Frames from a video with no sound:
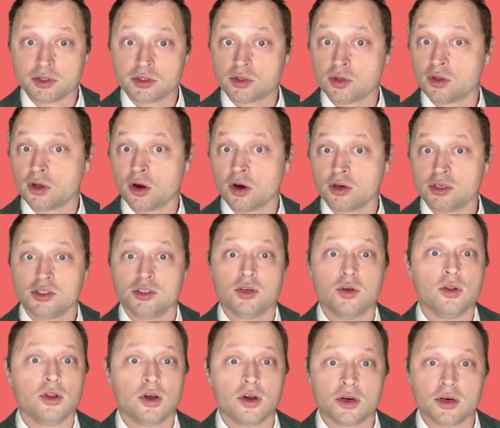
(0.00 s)
so the heart is no
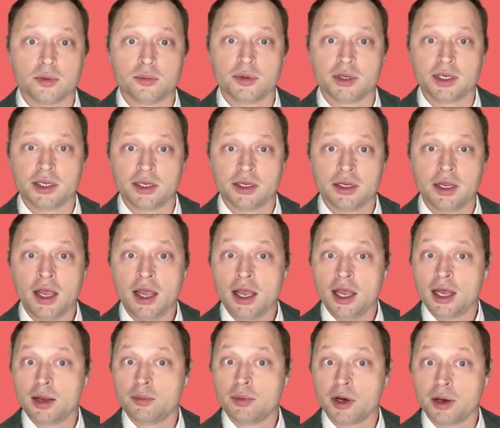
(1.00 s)
longer beating
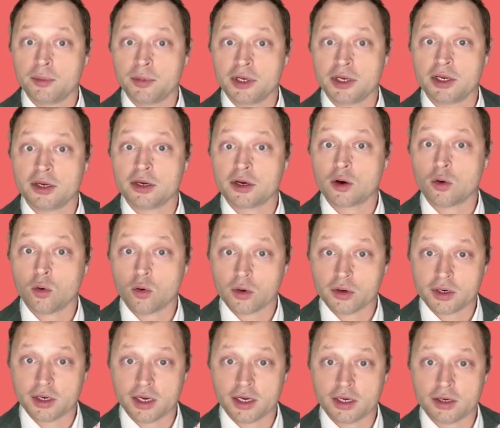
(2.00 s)
and pumping in a
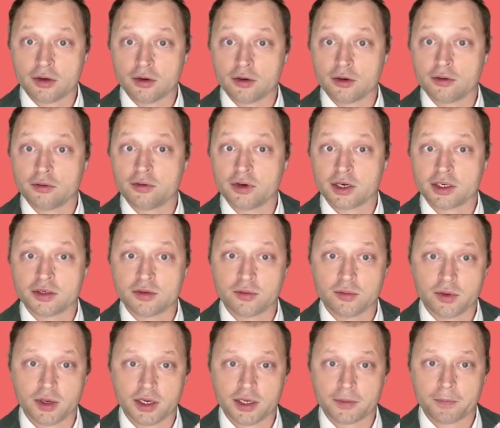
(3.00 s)
coordinated or effective
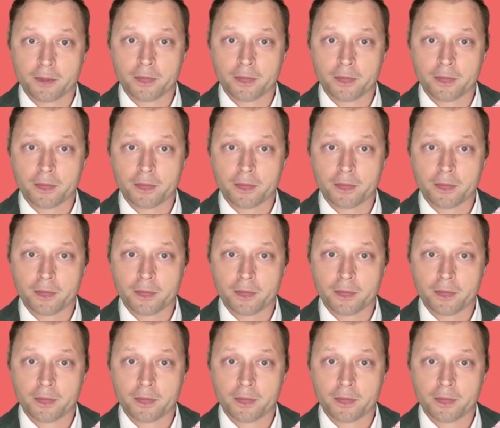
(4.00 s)
way.